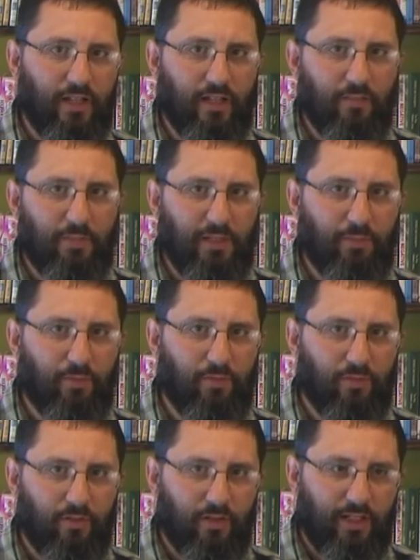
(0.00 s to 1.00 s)
and yet
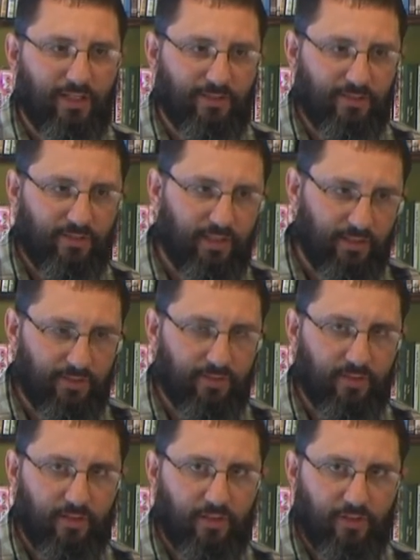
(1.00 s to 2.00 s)
people
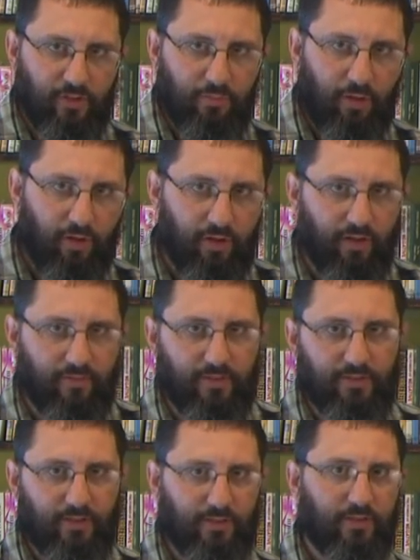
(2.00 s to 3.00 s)
insist that you're part of
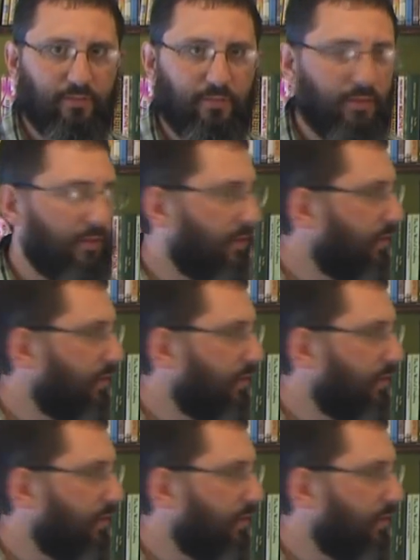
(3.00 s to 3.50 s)
the system.